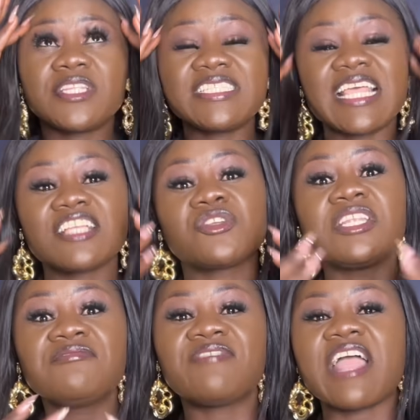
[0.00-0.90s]
this
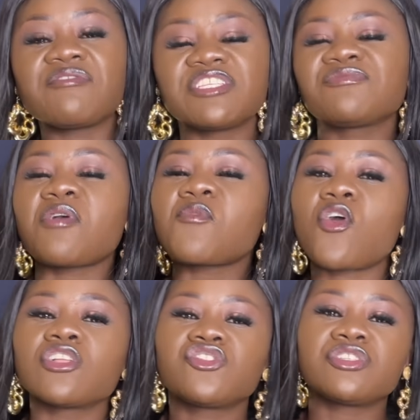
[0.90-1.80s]
actually varies from
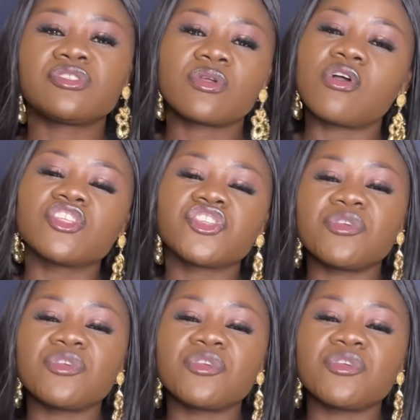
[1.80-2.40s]
country to country.